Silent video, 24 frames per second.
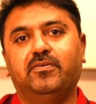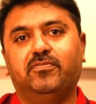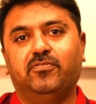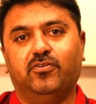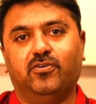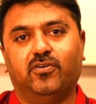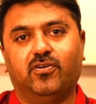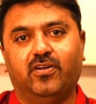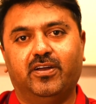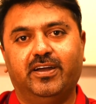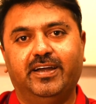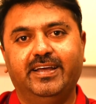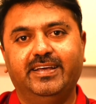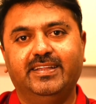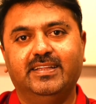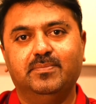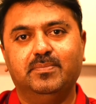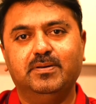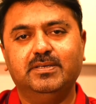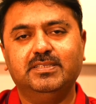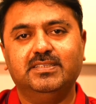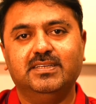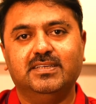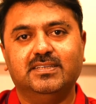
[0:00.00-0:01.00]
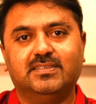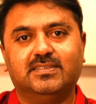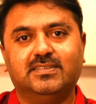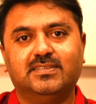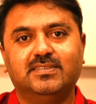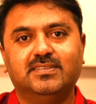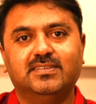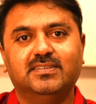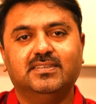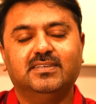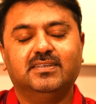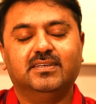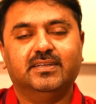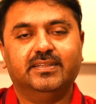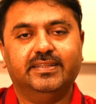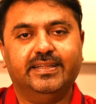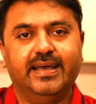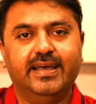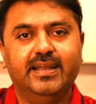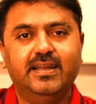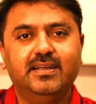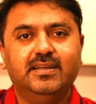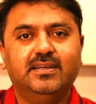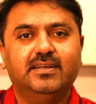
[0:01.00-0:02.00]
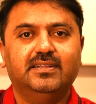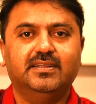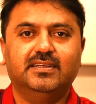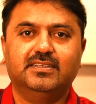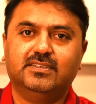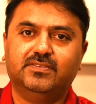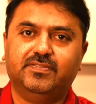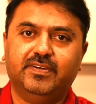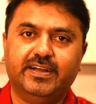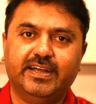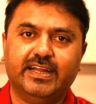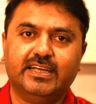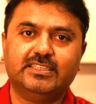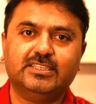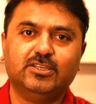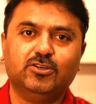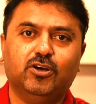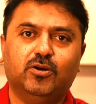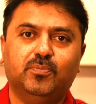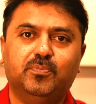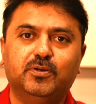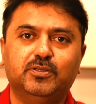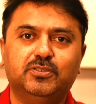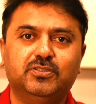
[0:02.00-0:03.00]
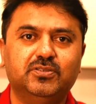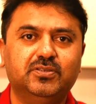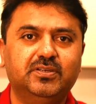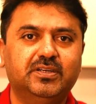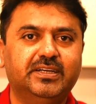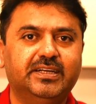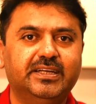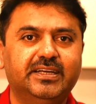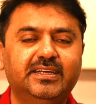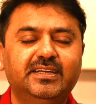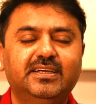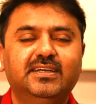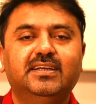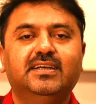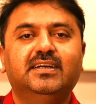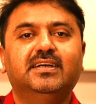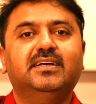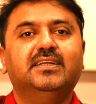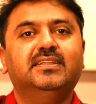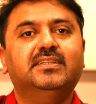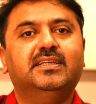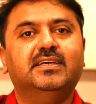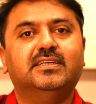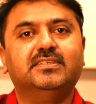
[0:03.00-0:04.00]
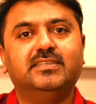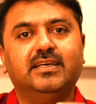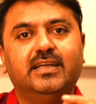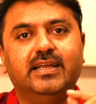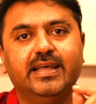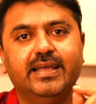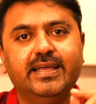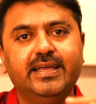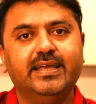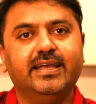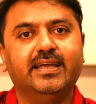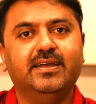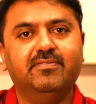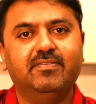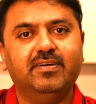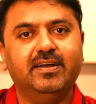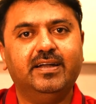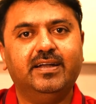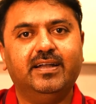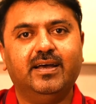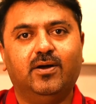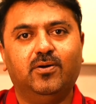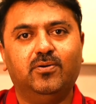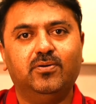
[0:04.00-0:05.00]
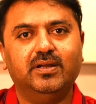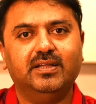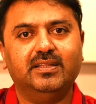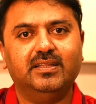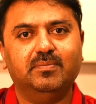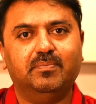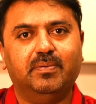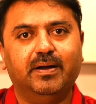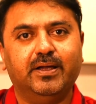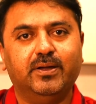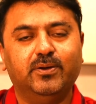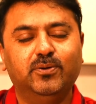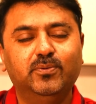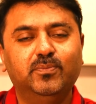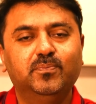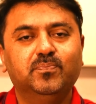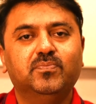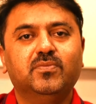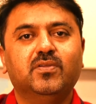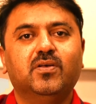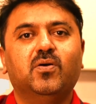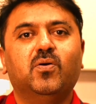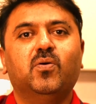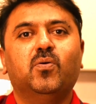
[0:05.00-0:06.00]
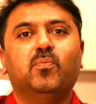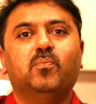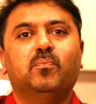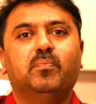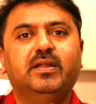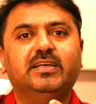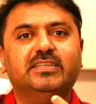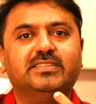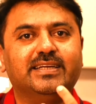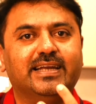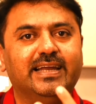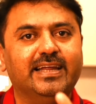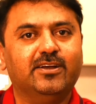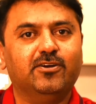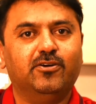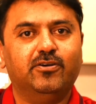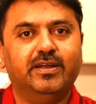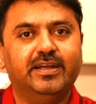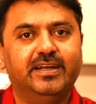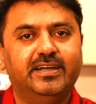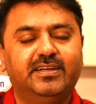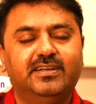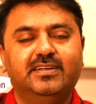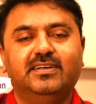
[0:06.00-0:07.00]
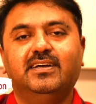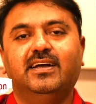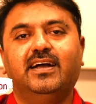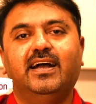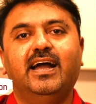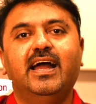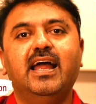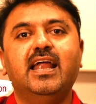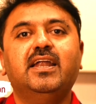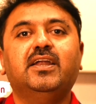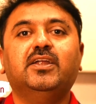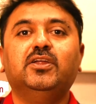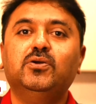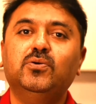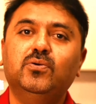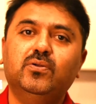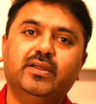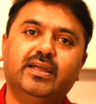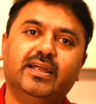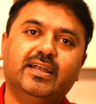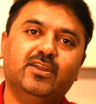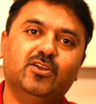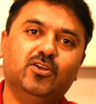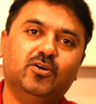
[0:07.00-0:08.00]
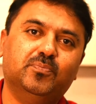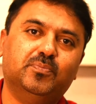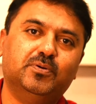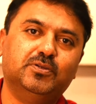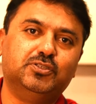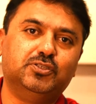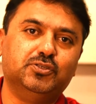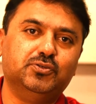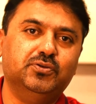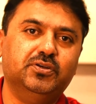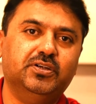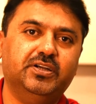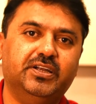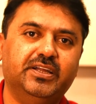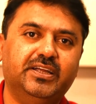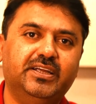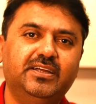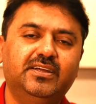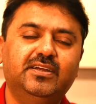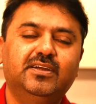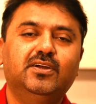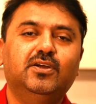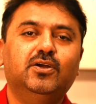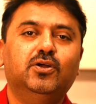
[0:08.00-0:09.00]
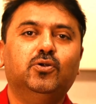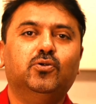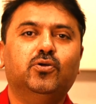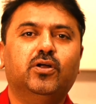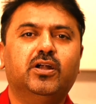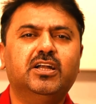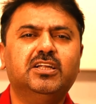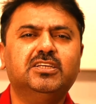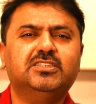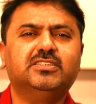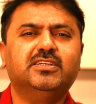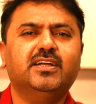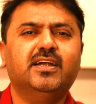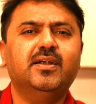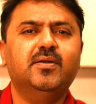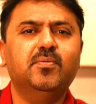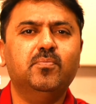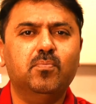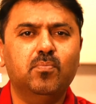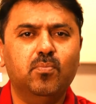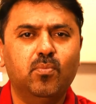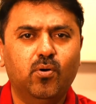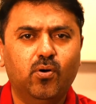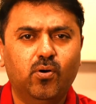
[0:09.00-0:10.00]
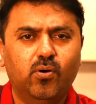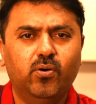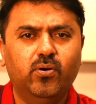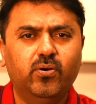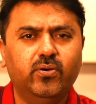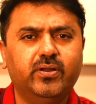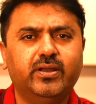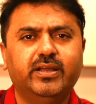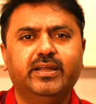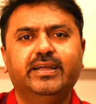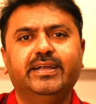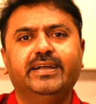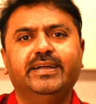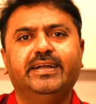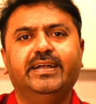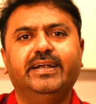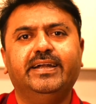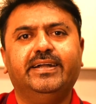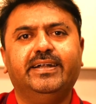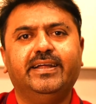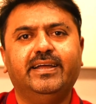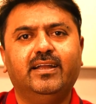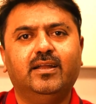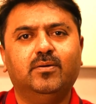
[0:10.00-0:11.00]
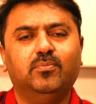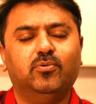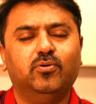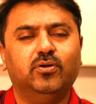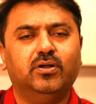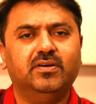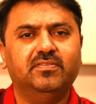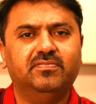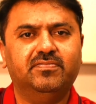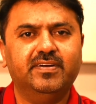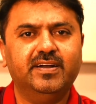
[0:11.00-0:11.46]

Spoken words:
If you are already in the business, then there's a fantastic opportunity. There is a link given down in the bio. Please click on it and you will get an opportunity to understand more in detail about